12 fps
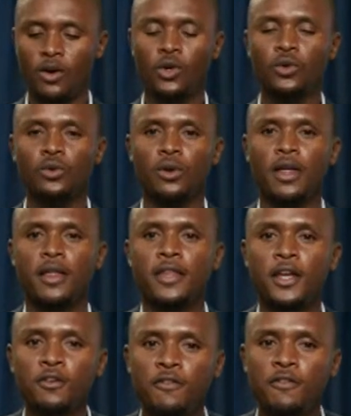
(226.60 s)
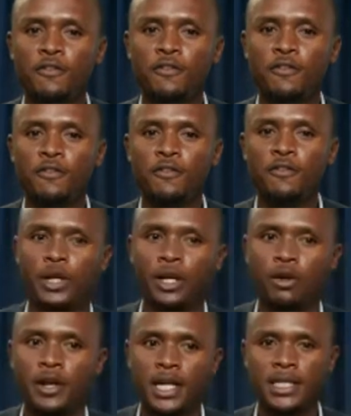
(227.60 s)
Cool. Thank you very much. We'll
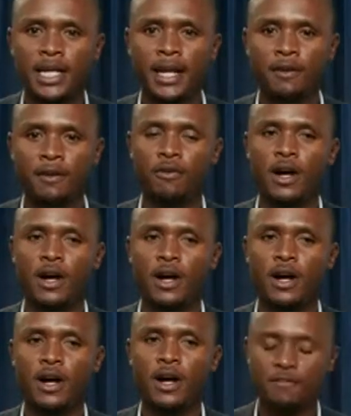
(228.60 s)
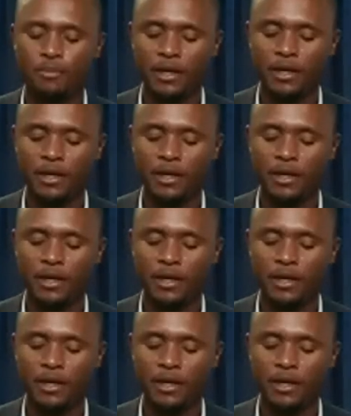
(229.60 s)
reconnect again for our next live